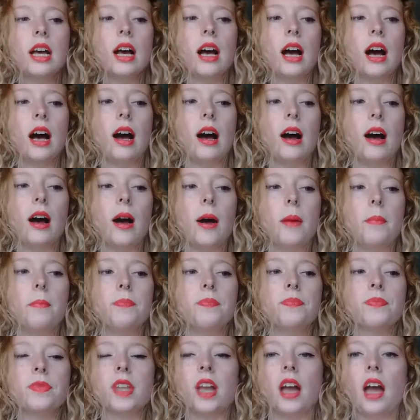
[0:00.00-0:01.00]
And
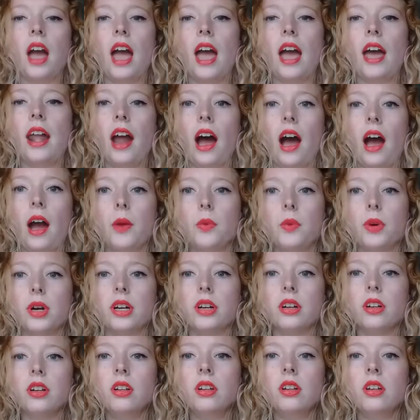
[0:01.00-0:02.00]
I
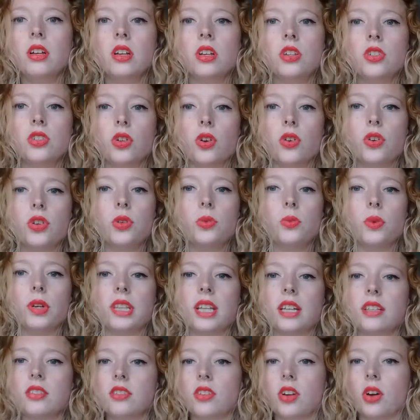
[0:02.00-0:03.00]
will show you what
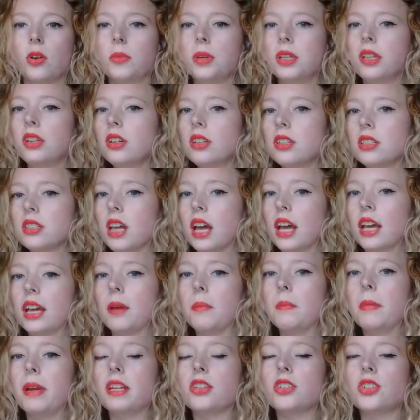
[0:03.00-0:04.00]
that SCOBY looks like.
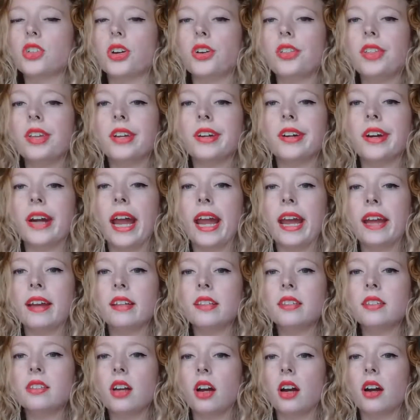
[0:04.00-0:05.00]
Make sure that your
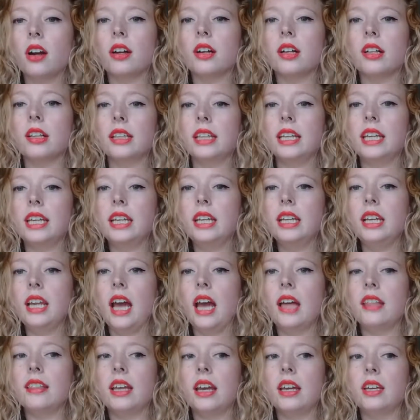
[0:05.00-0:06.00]
hands are clean
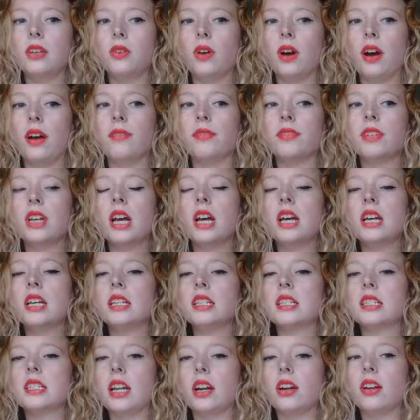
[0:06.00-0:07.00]
and that you have
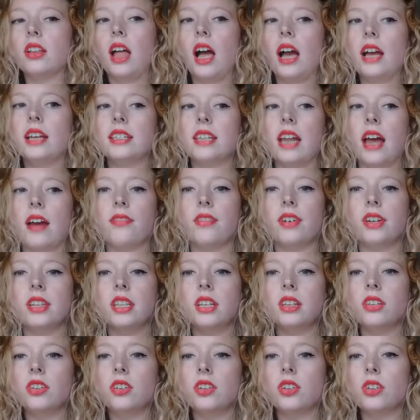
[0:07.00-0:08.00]
sterilized
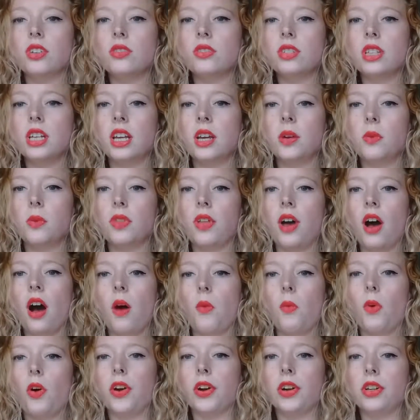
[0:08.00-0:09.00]
everything you're using with
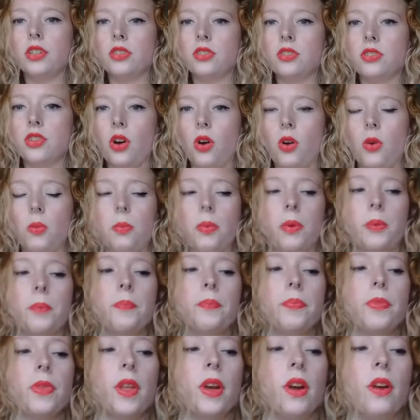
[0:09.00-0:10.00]
hot water and soap.
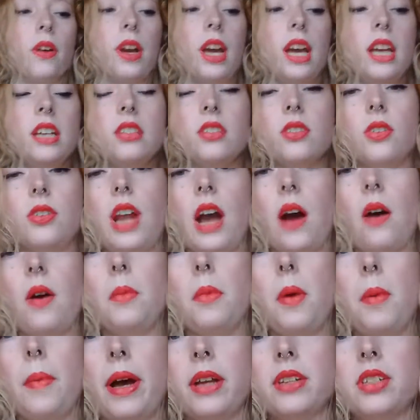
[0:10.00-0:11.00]
Okay, so now I'm
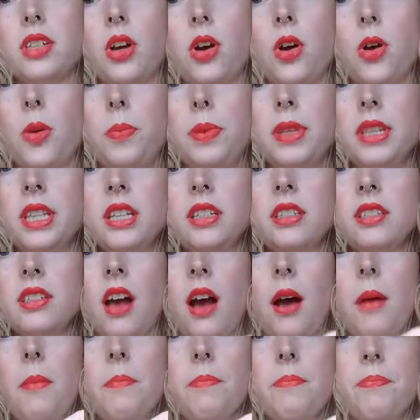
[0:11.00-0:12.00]
about to open this
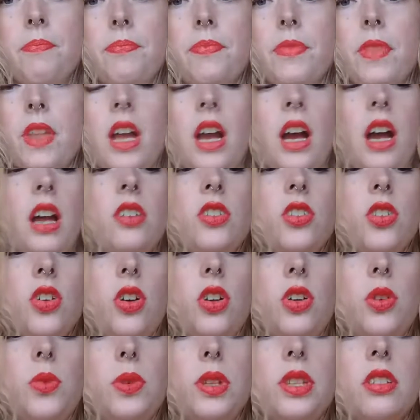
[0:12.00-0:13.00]
up and show
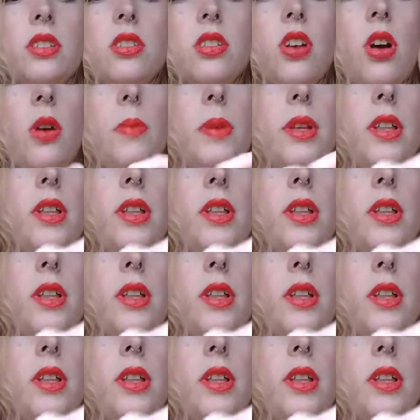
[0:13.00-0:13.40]
you what the SCOBY